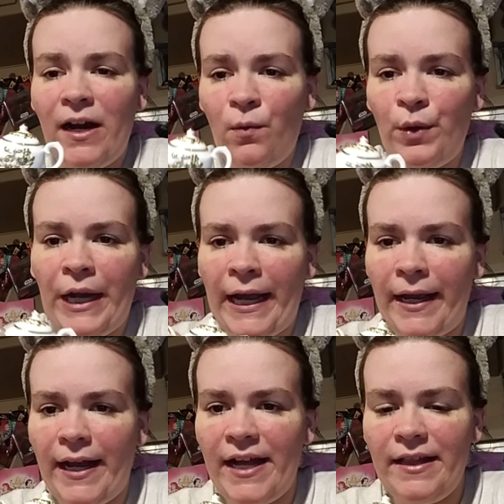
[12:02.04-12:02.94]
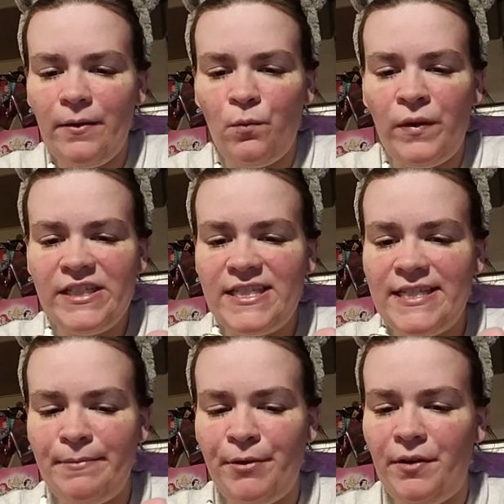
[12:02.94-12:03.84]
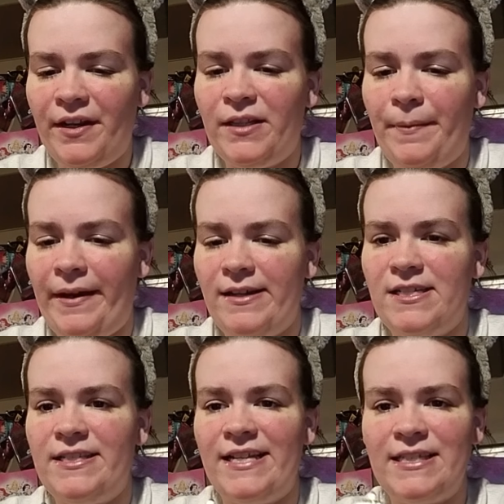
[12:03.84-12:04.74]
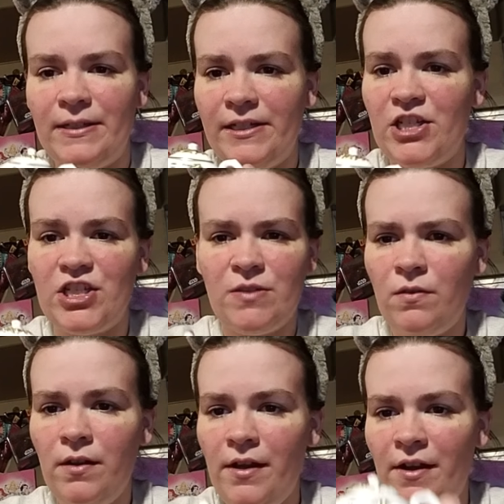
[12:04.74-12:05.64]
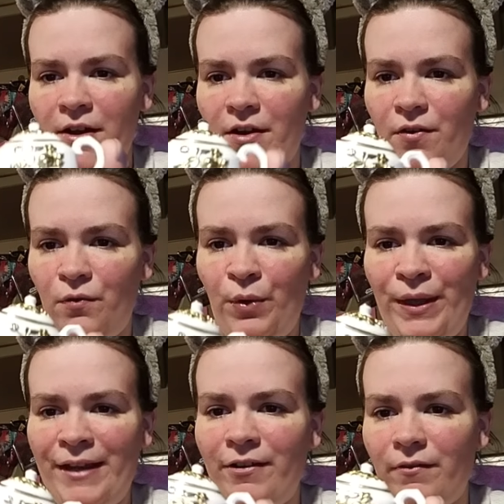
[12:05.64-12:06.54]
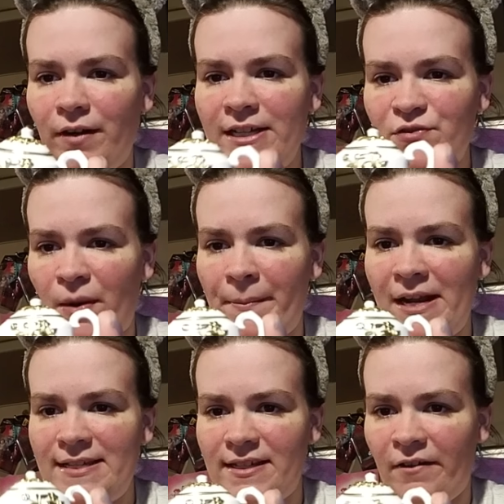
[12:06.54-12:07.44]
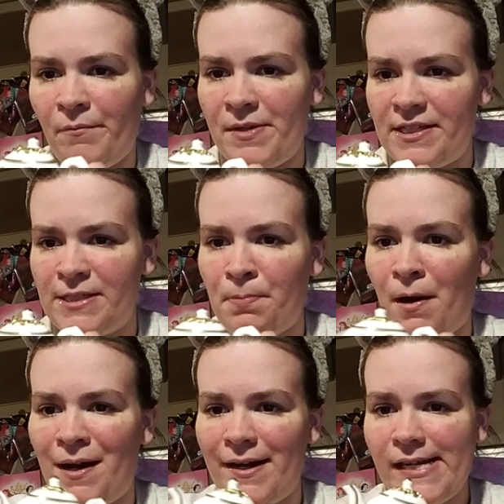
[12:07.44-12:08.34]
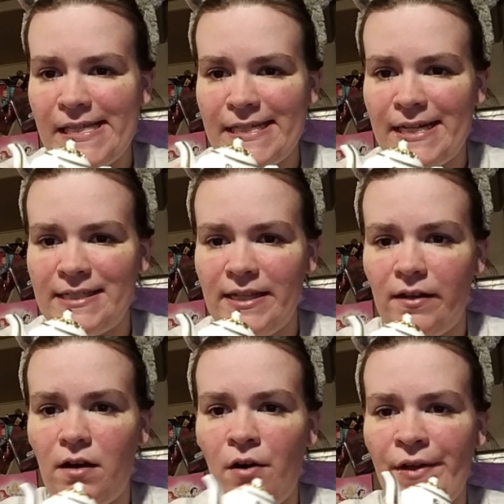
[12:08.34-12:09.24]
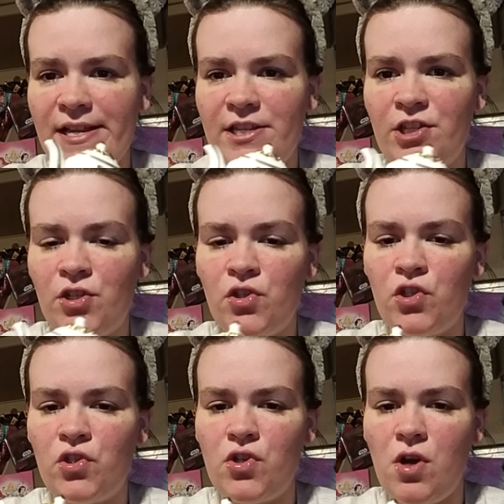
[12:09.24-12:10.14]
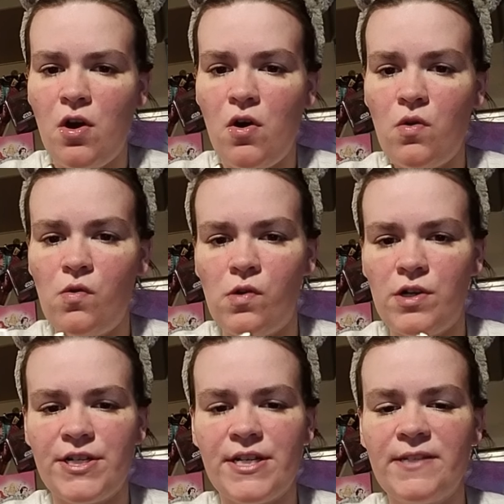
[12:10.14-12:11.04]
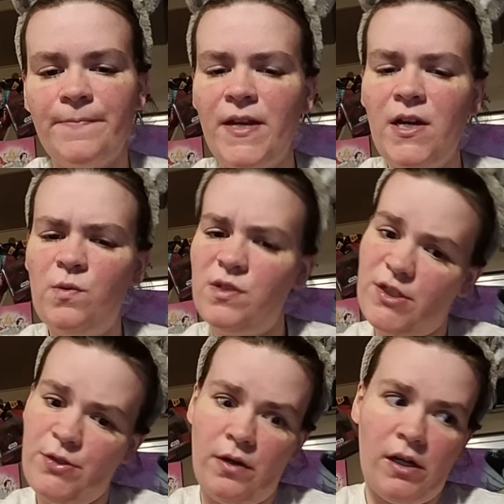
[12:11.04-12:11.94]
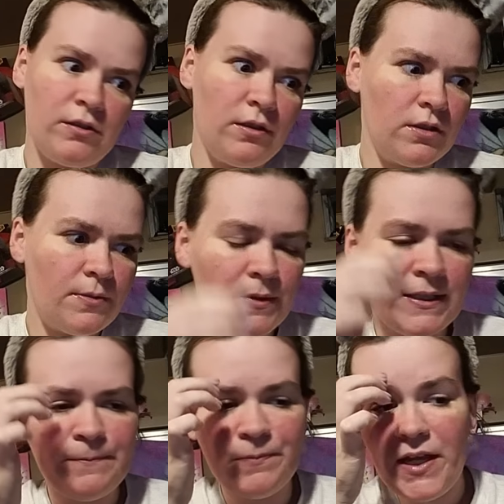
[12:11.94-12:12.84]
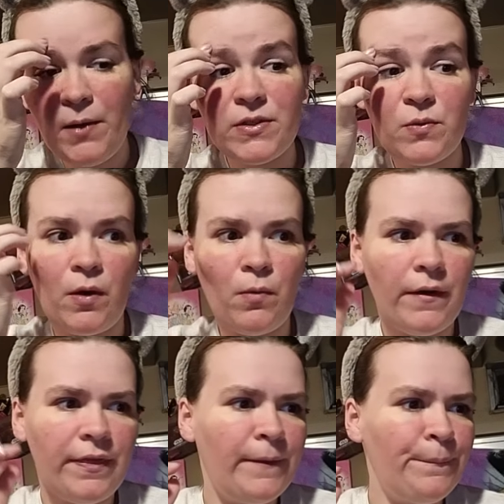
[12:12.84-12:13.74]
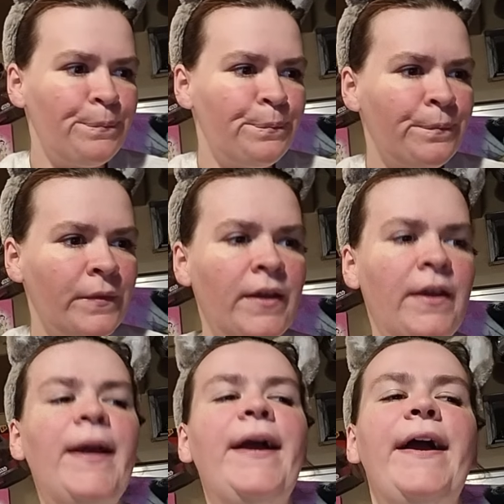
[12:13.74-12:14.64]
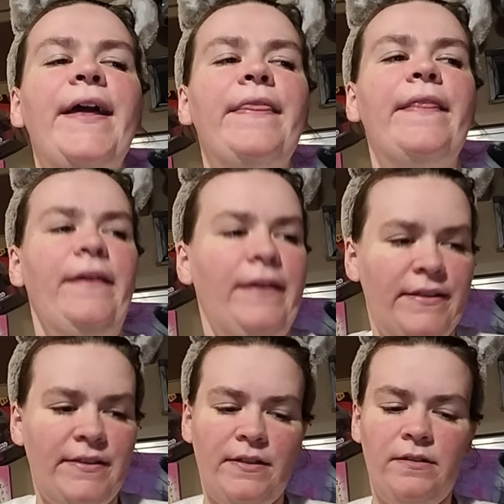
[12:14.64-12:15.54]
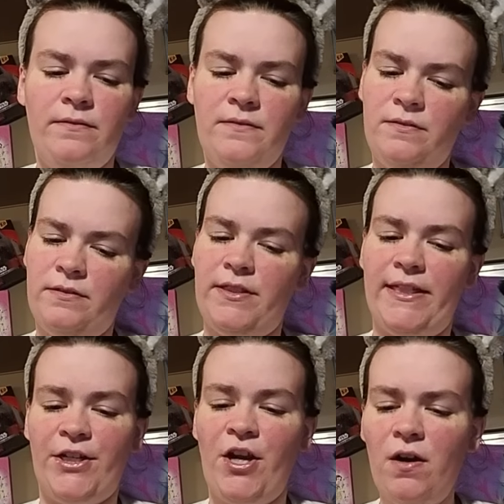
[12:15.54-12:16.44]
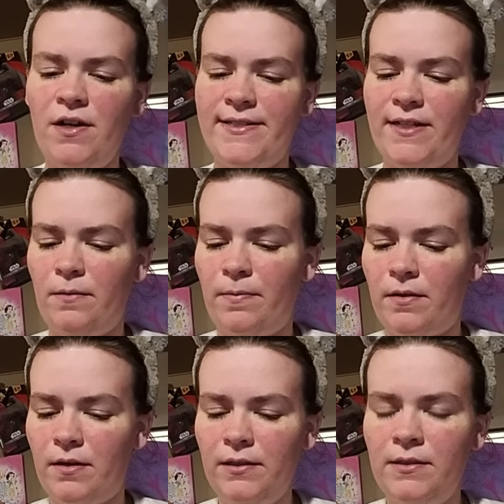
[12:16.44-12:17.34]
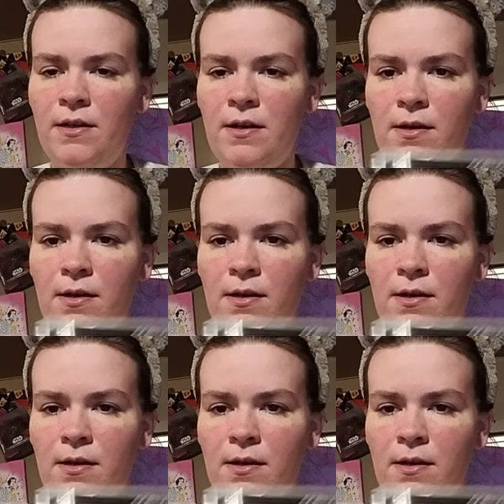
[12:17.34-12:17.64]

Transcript: out when I got went to see Beauty and the Beast? That's it just really is reminiscent of Mrs. Potts. And I was like, oh, that's so gorgeous. It was $2, but it was well worth it. And then the yard sale part,